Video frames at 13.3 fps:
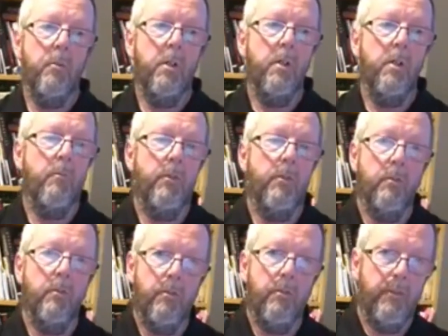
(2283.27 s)
as
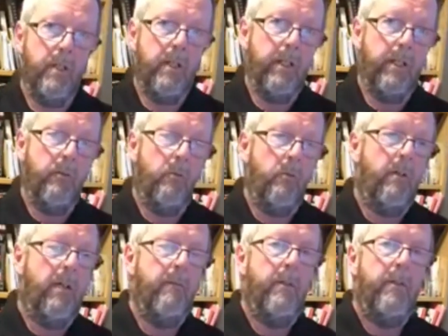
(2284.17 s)
your final
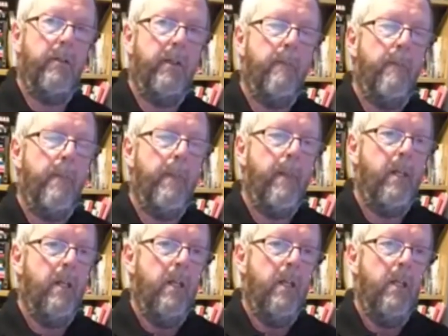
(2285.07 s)
gravity.
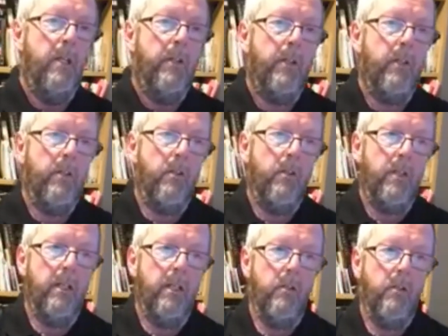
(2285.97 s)
So you
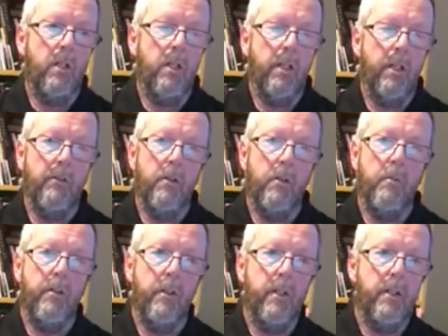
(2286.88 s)
get your
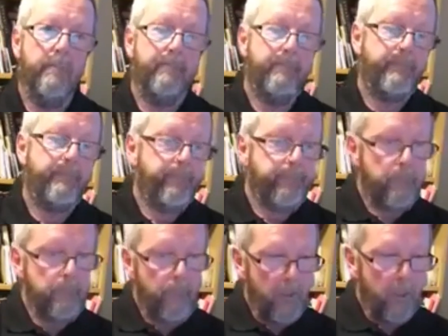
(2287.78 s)
hydrometer,
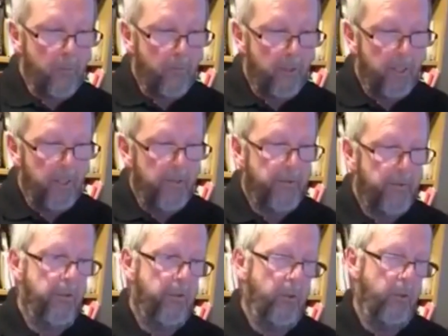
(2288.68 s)
you place the
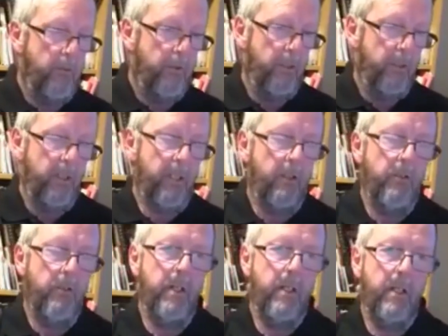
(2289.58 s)
tube that it
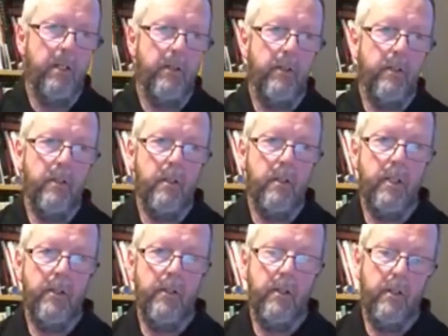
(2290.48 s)
goes in under
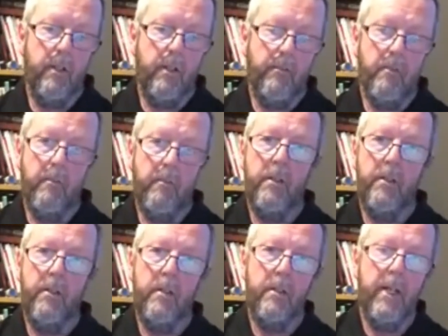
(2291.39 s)
the
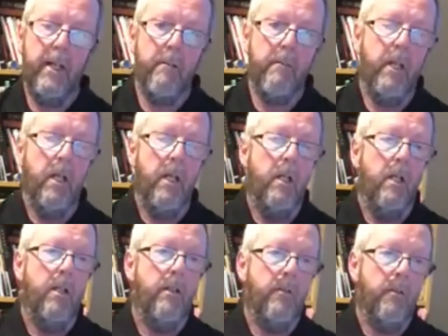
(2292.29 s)
fermenter tap.
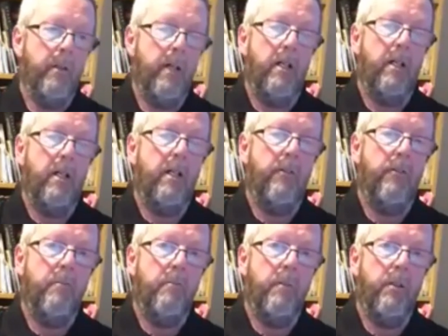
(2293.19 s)
It's about
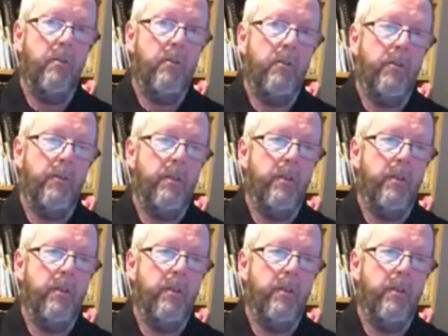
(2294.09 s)
100 mils,